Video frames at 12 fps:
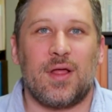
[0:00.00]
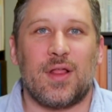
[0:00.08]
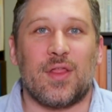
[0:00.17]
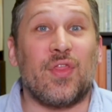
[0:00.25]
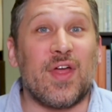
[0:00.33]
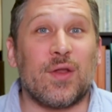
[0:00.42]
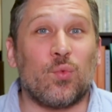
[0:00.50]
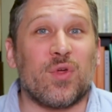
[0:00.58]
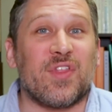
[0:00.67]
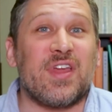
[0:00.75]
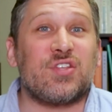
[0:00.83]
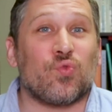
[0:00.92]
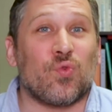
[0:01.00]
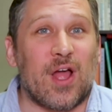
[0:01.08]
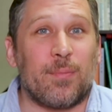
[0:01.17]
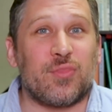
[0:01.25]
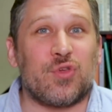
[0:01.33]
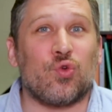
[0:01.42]
Then, with each
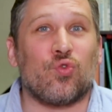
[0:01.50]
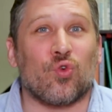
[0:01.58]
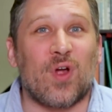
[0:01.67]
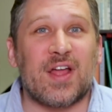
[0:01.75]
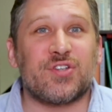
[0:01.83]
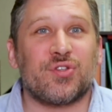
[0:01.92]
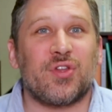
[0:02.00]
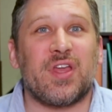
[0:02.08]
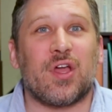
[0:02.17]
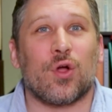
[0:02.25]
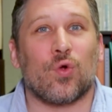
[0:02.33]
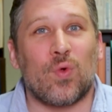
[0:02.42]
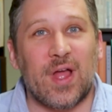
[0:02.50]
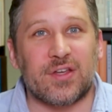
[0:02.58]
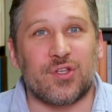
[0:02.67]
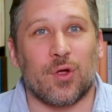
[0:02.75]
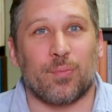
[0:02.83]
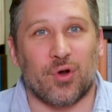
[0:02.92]
rep, you gradually
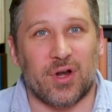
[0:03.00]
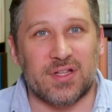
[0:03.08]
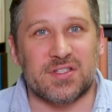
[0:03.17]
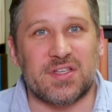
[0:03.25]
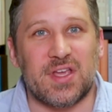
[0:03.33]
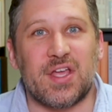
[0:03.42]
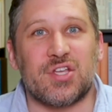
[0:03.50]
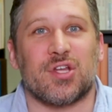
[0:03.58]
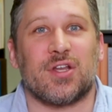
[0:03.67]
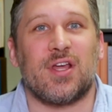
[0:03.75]
correct your pronunciation